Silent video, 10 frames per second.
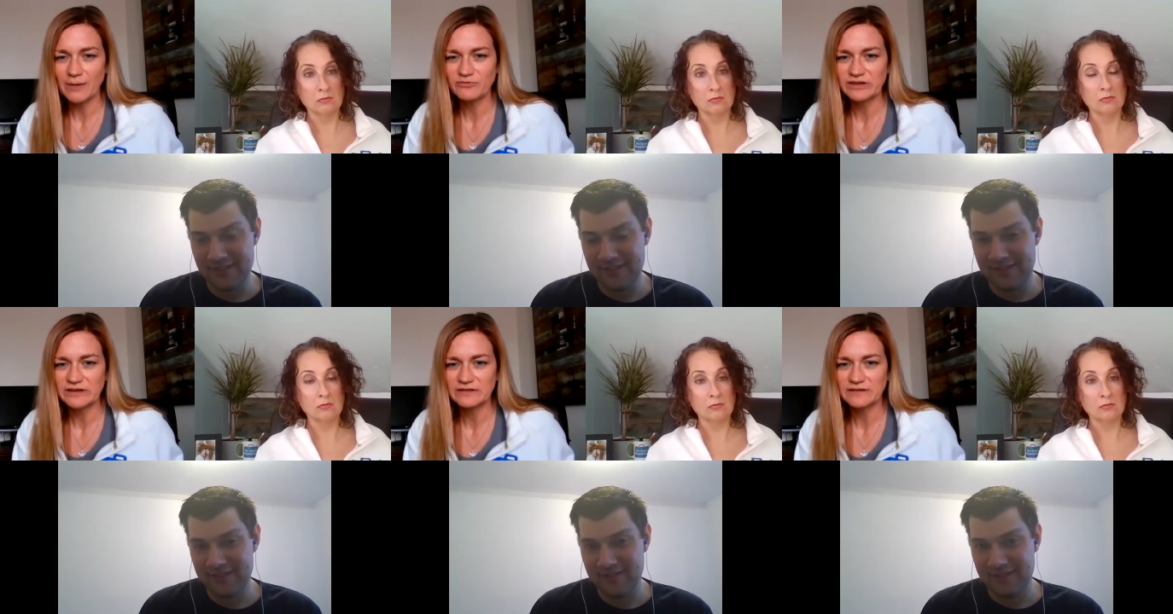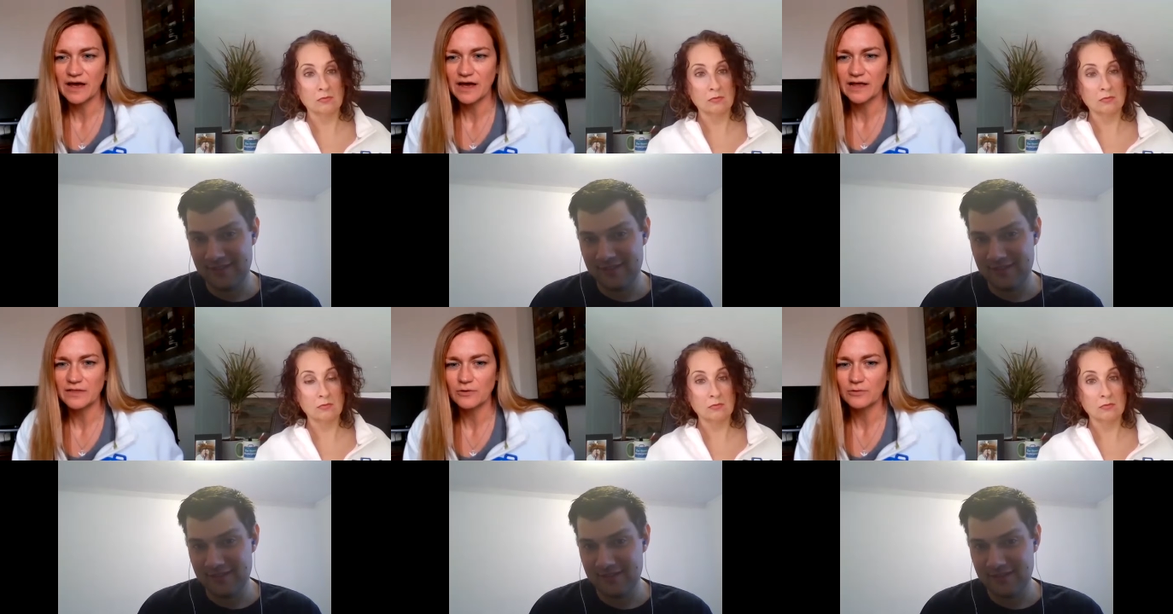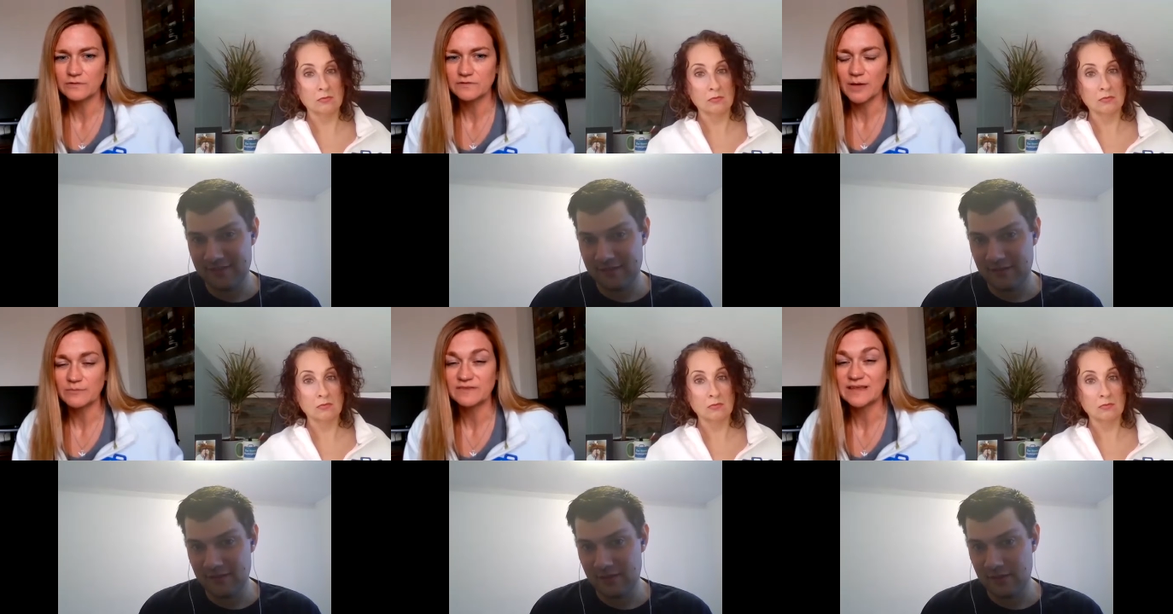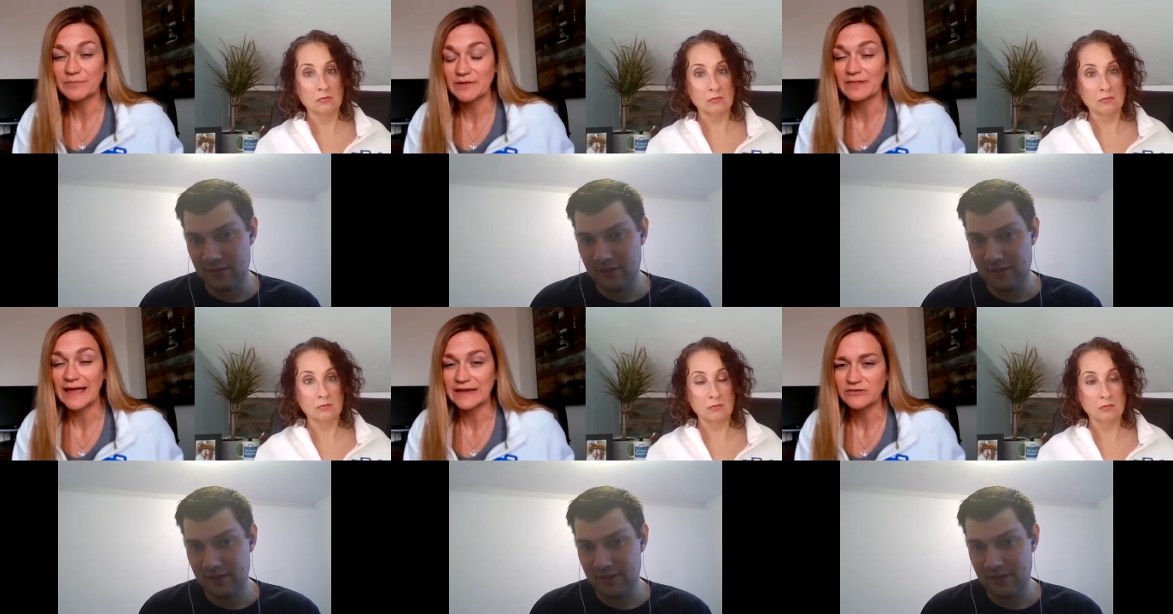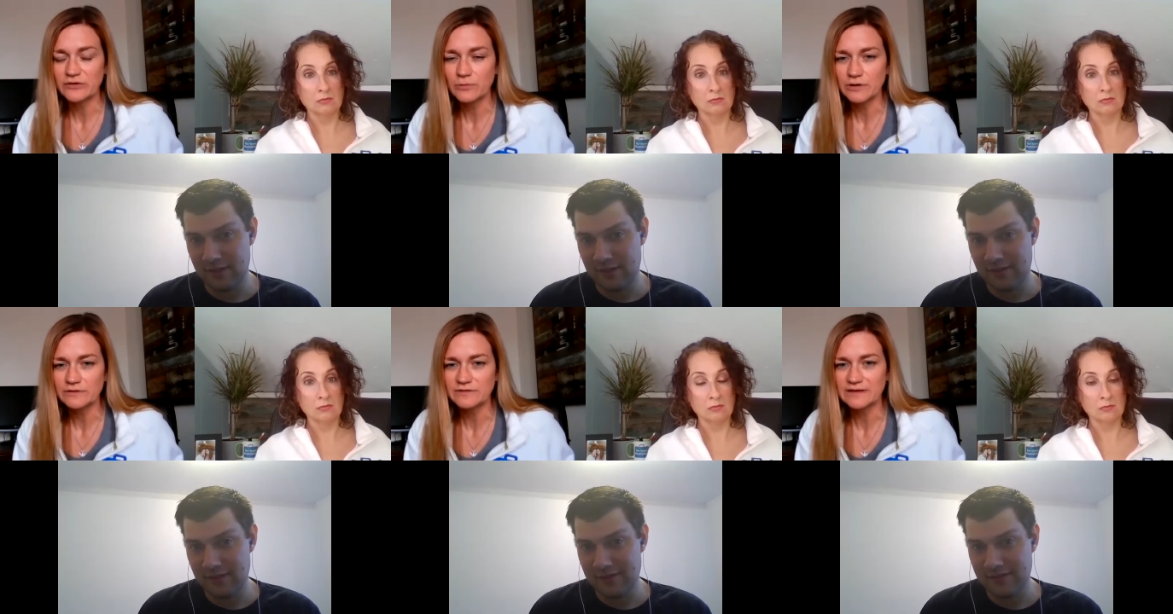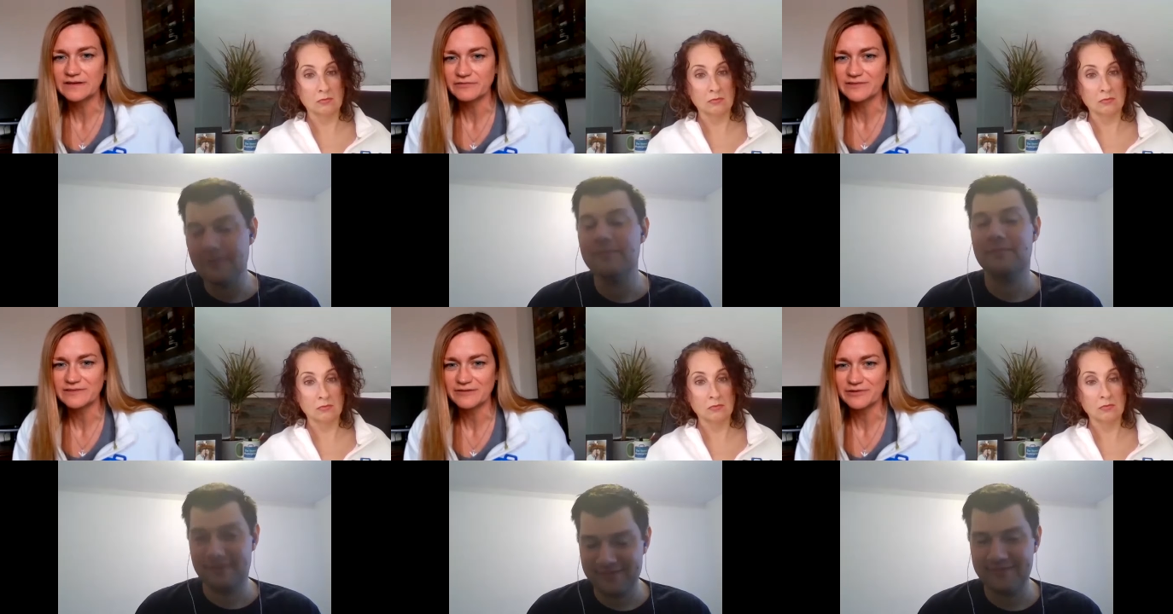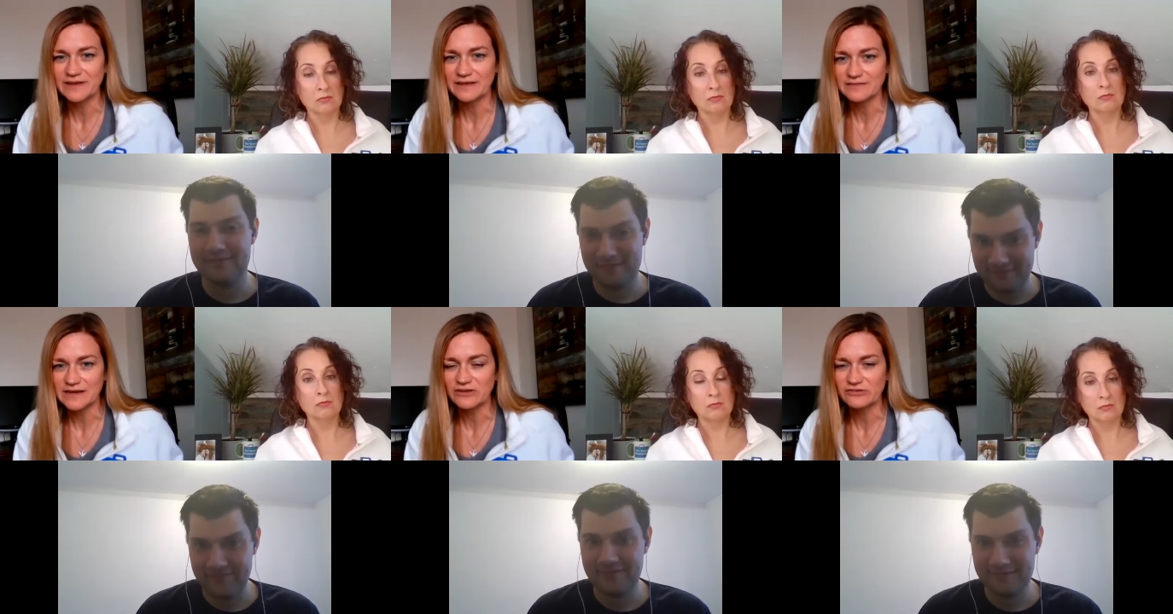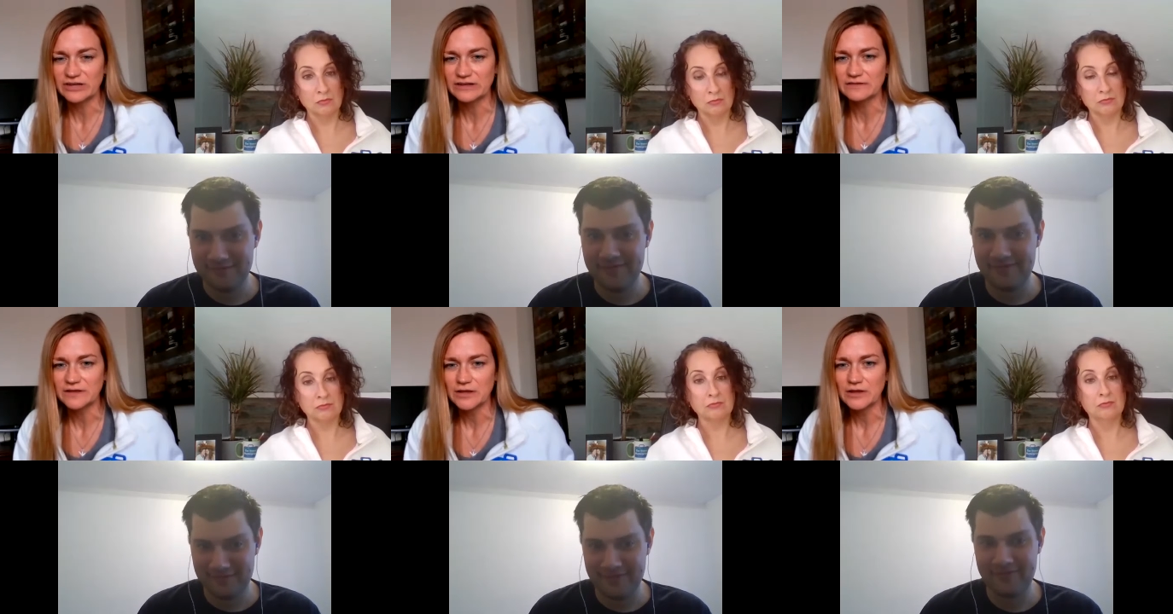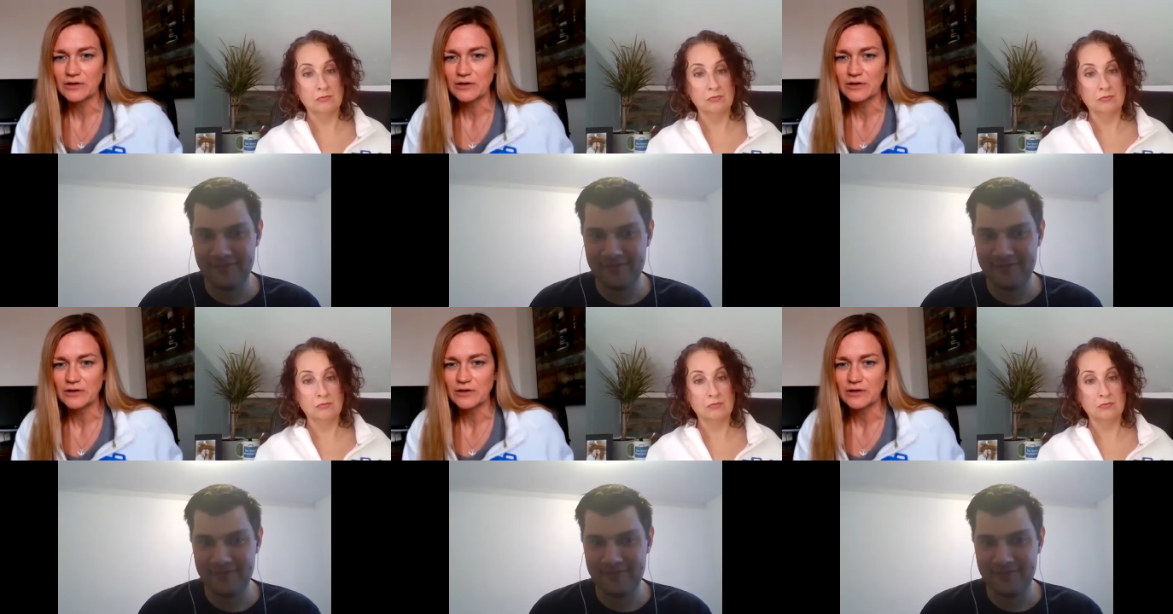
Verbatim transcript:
Speaker 1: options on those um, skip the line tours in diff- different destinations,